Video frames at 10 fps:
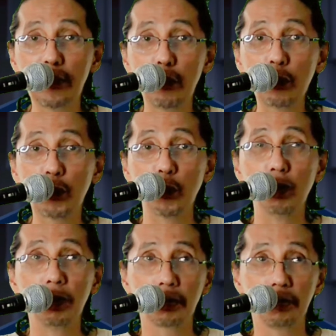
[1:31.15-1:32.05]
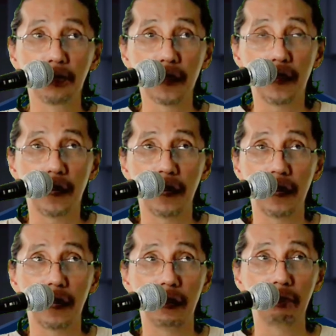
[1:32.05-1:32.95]
Juju
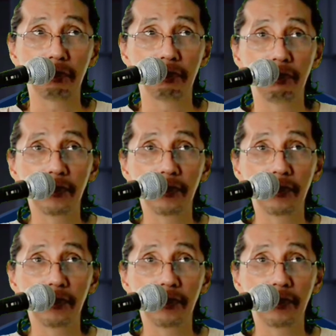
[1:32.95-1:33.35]
um,